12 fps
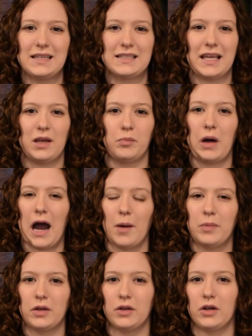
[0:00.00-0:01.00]
to get
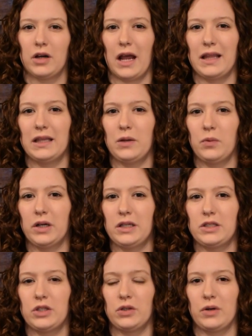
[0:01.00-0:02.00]
popular and they
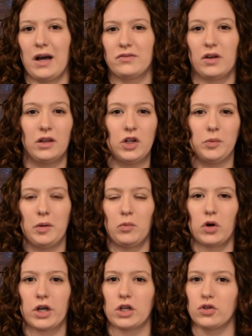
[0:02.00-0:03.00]
wanted to have a little bit
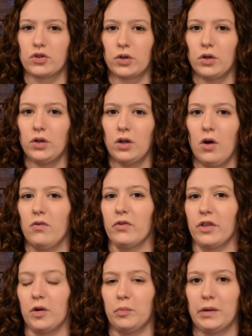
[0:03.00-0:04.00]
more control over
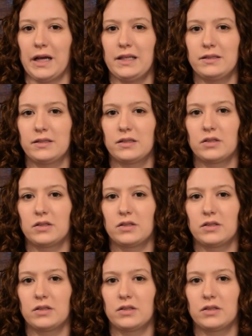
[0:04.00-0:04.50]
their blends,